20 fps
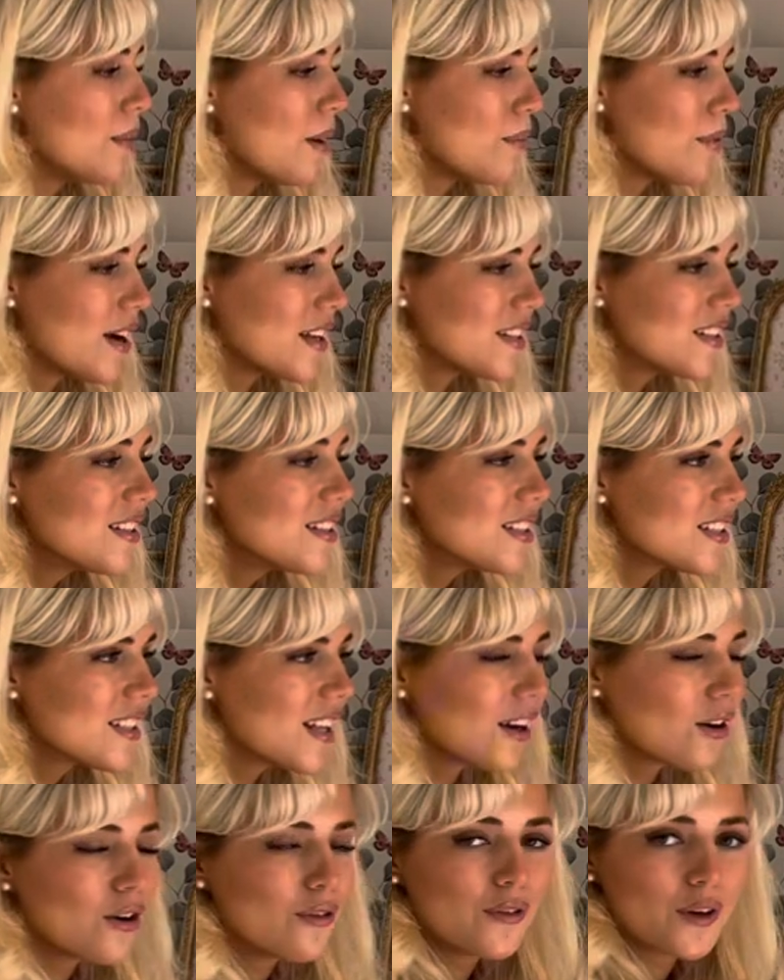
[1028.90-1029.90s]
my presents that I
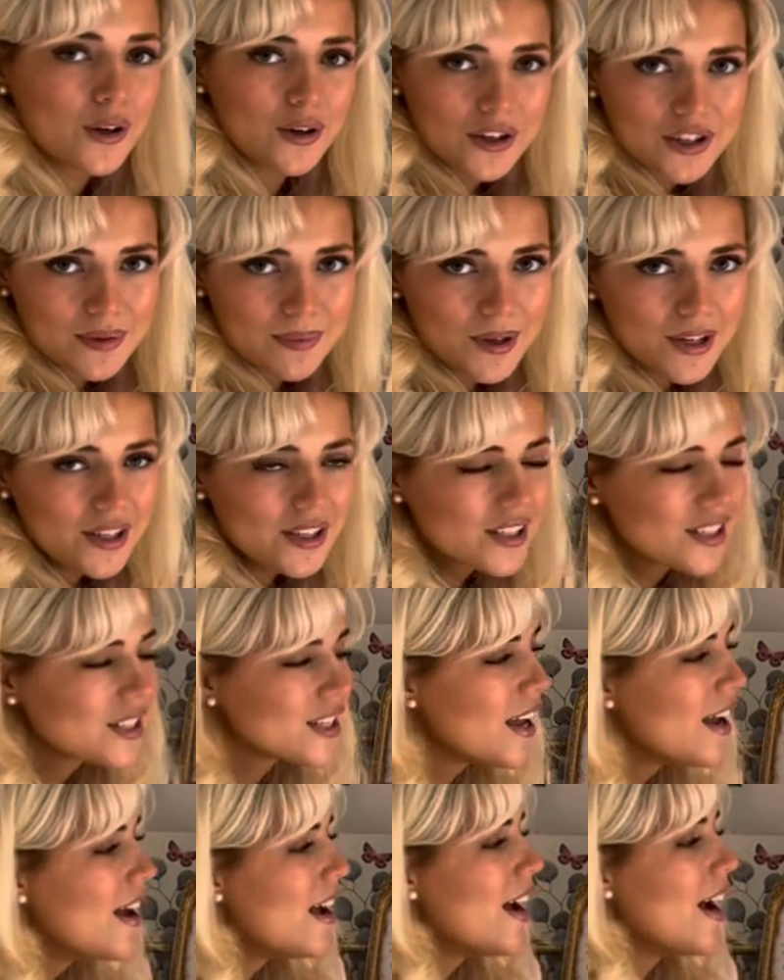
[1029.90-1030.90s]
got for Christmas.
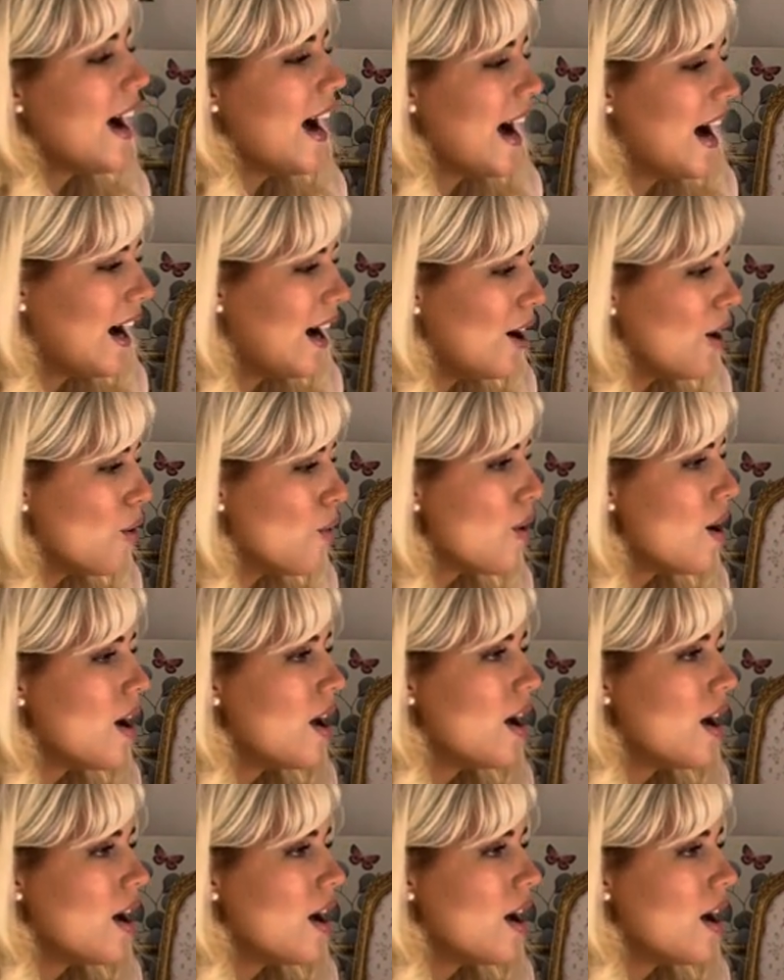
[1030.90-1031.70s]
How